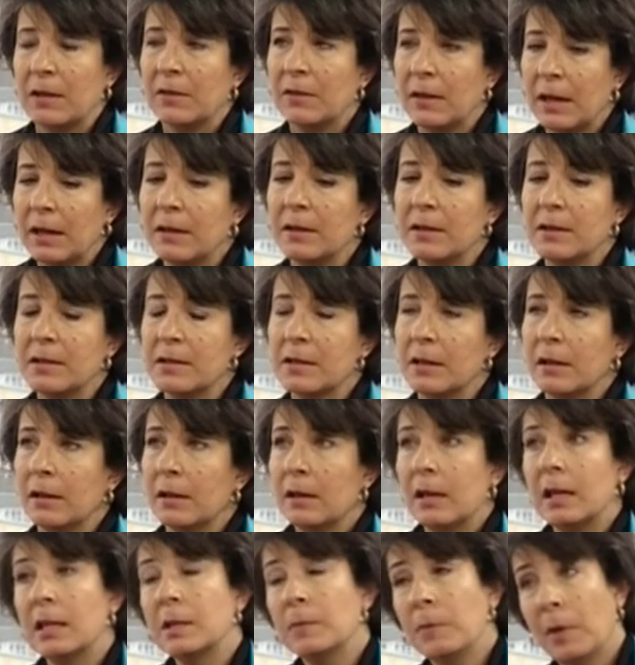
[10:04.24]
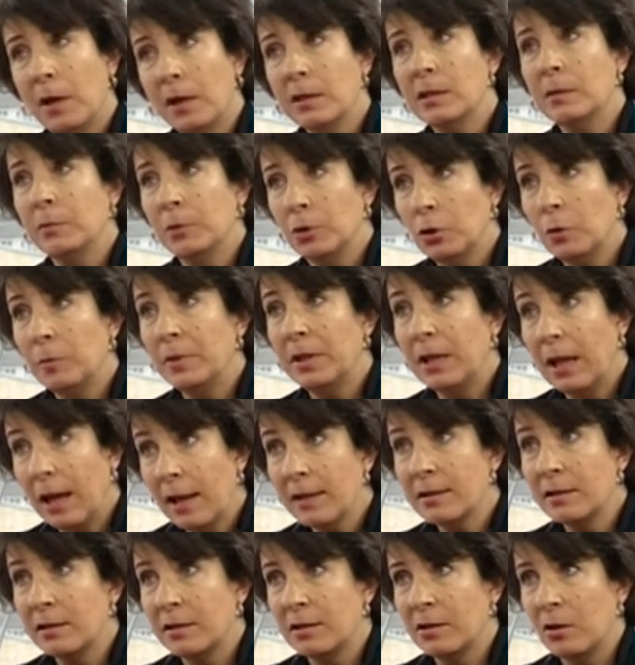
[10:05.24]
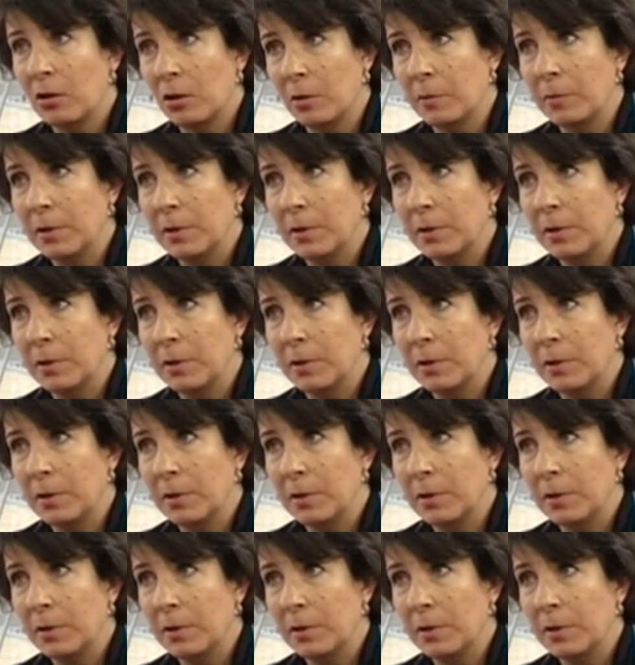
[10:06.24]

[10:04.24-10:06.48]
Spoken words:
That is, it's possible nobody asked us our